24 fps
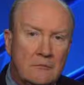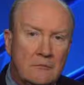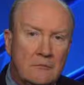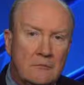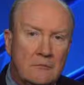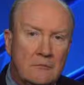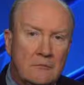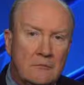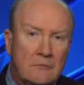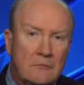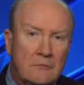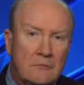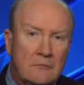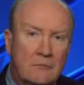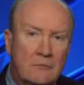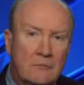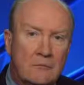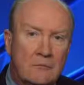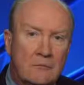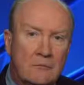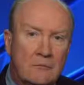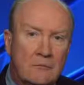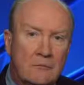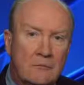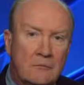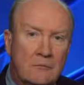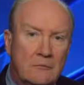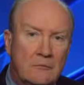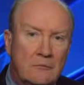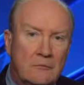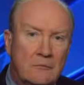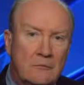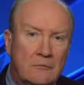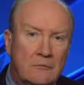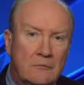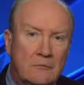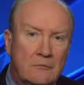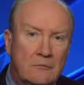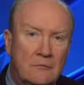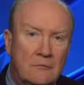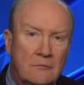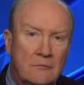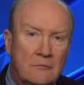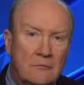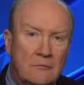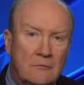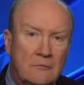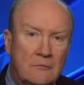
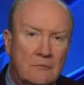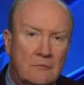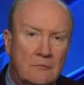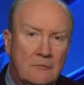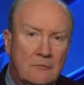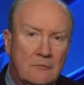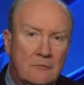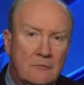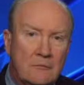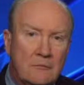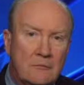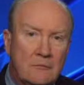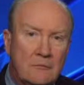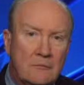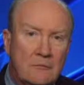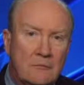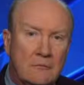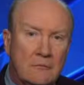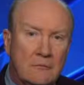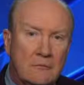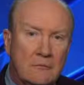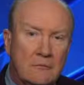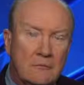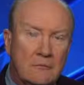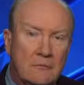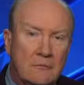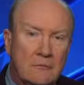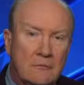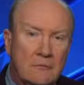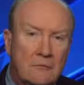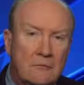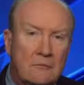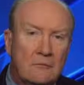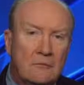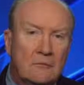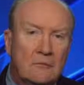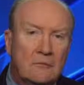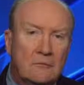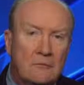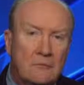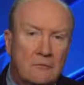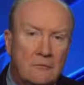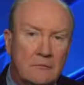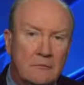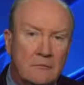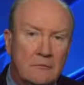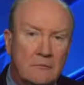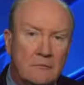
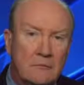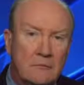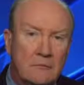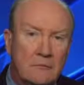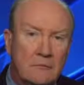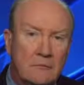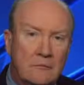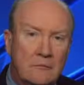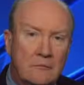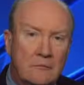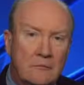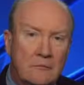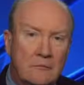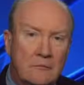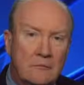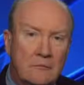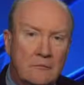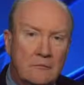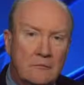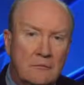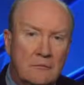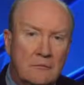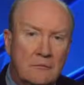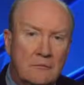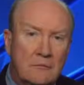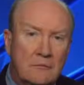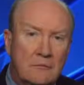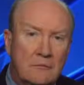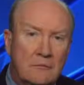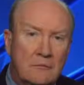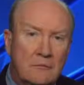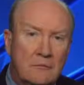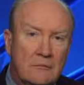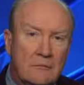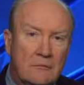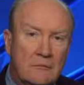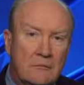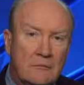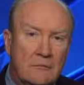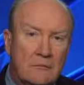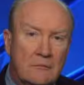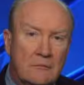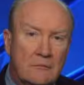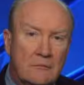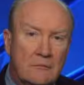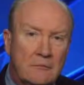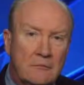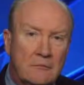
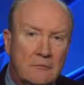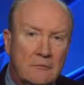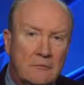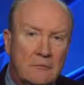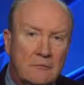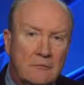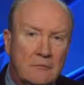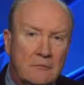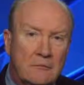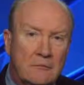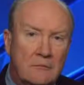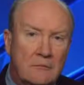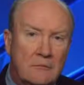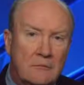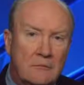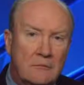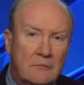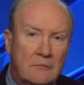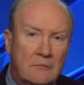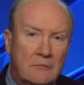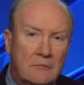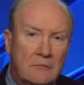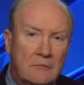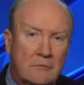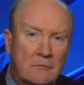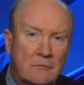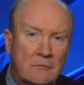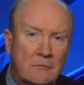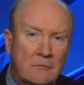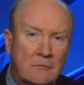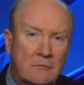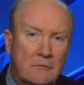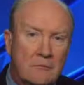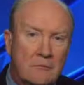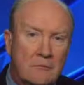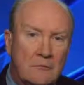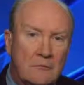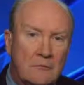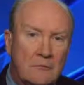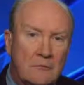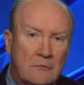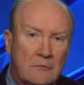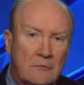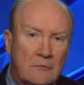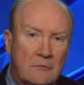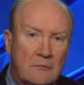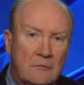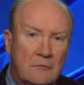
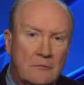[no speech]